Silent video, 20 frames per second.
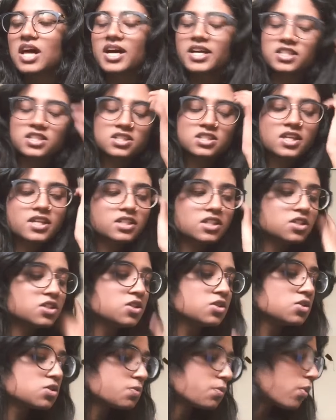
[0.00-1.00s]
I just like to
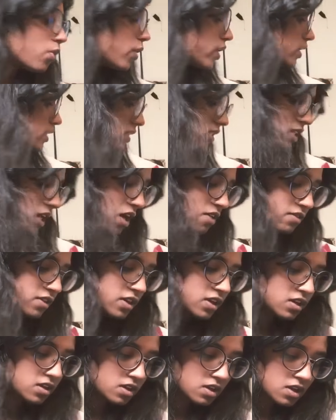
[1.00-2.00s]
use
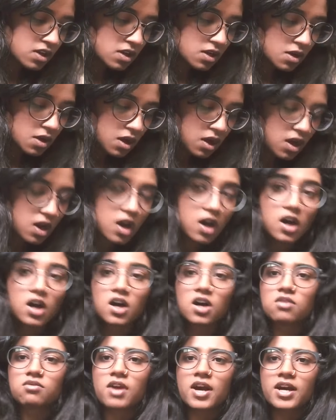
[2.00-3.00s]
0.7